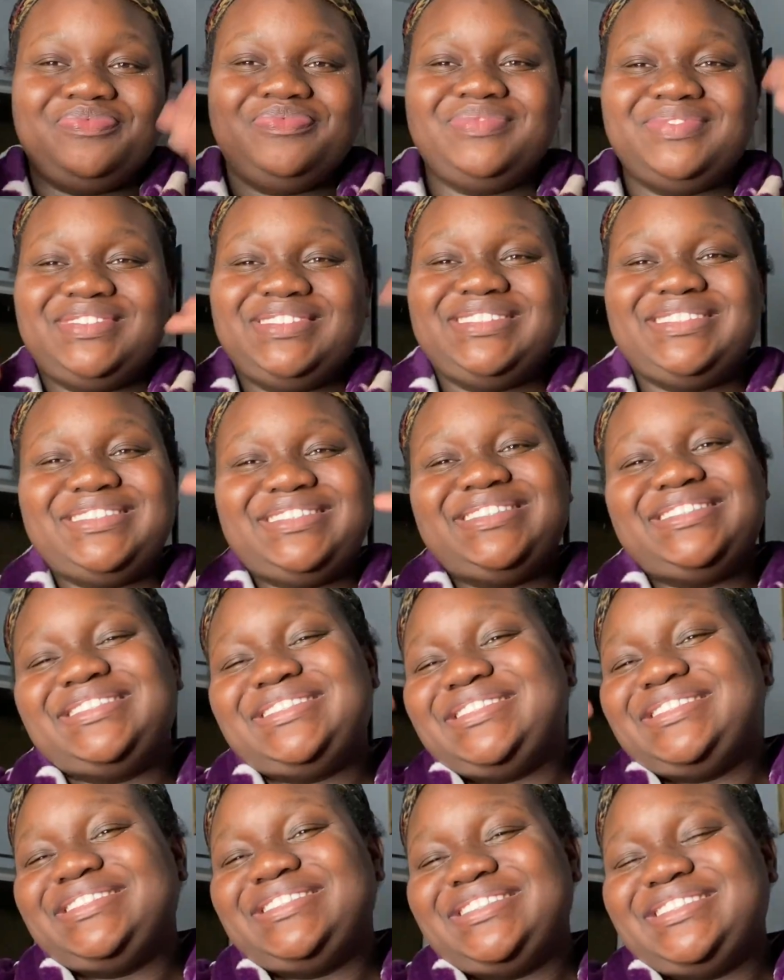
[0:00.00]
Hey
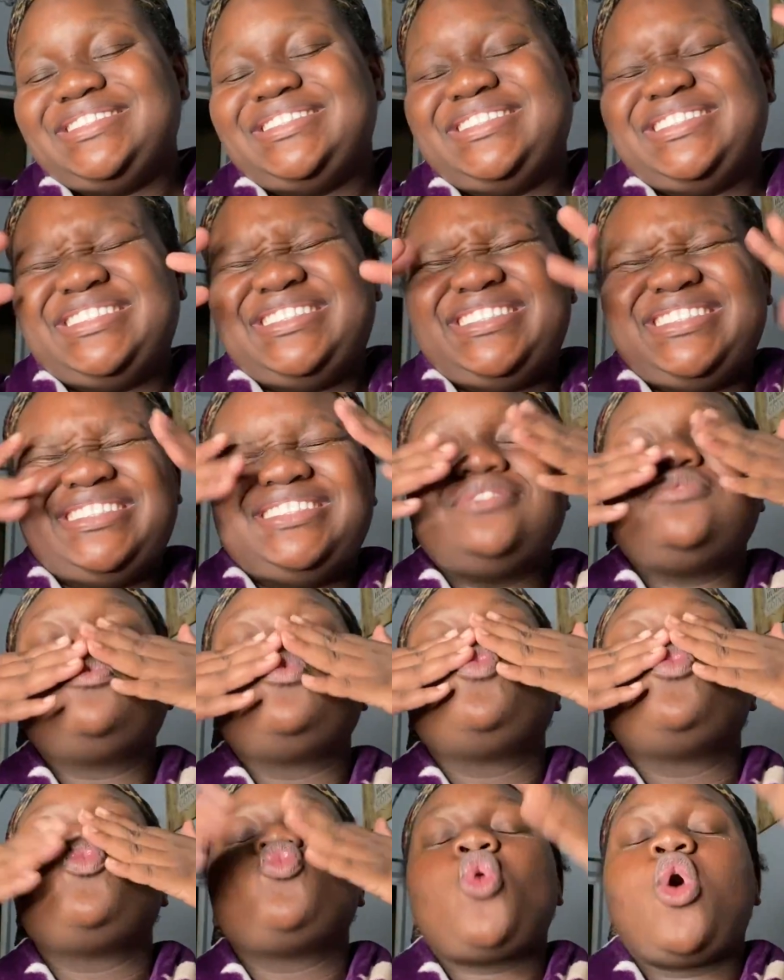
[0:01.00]
guys, and welcome back
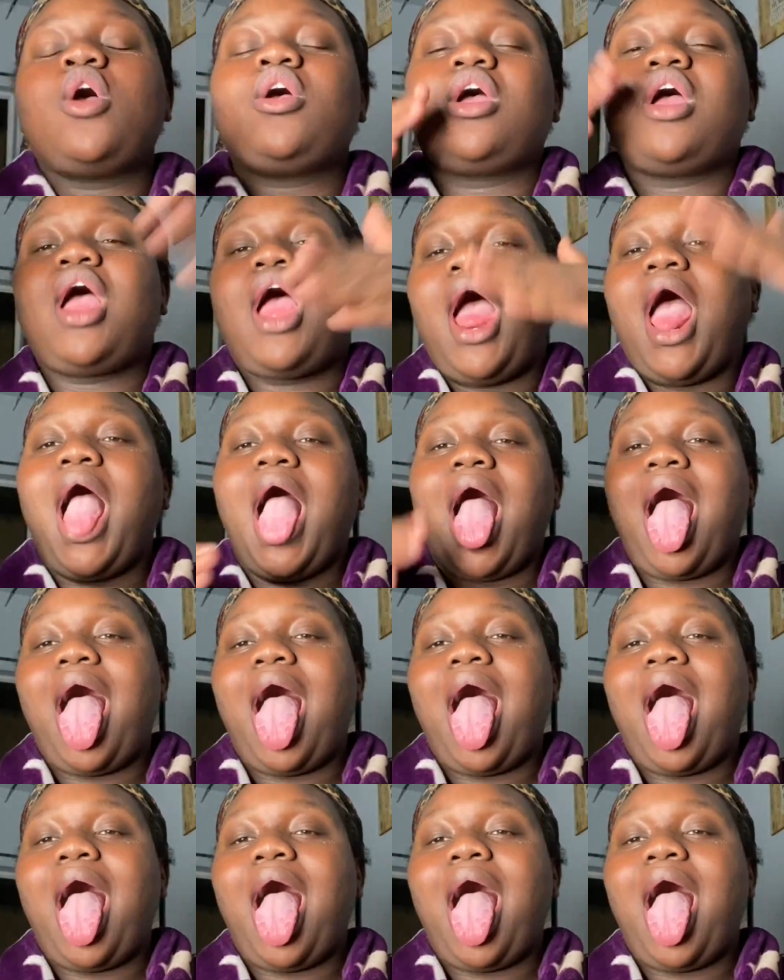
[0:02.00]
to my